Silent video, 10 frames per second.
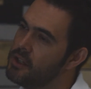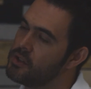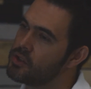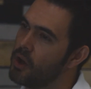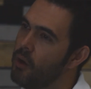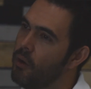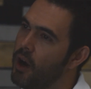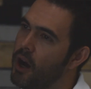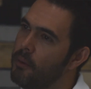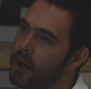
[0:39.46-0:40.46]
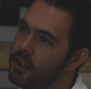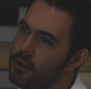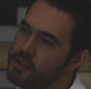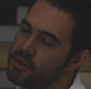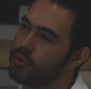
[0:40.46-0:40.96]
So I
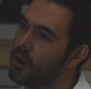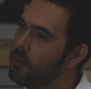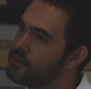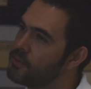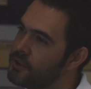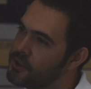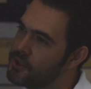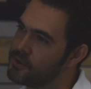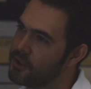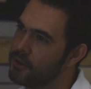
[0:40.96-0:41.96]
noticed some problems with the shoes.